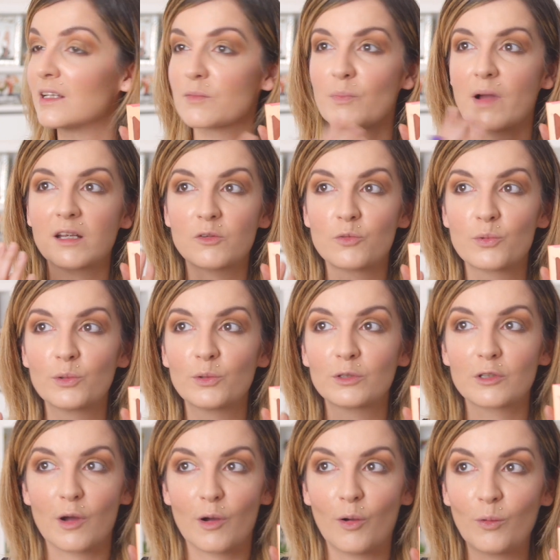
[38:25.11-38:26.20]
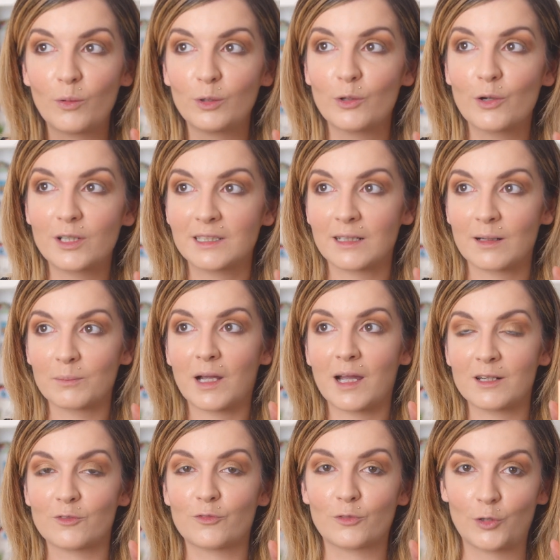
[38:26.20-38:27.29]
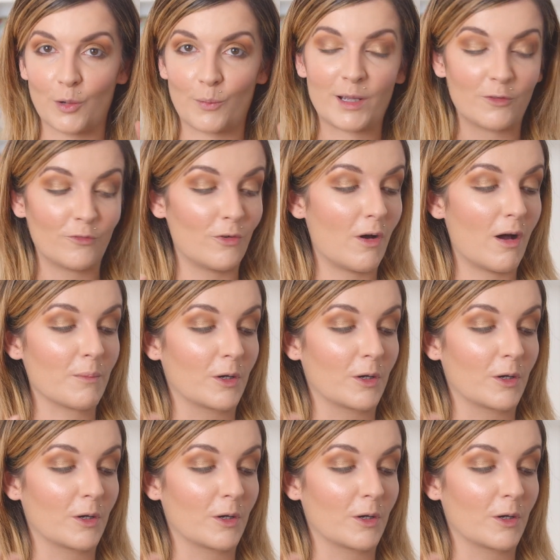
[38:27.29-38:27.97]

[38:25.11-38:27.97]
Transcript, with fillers: might ruin the whole look that I'm kind of going for.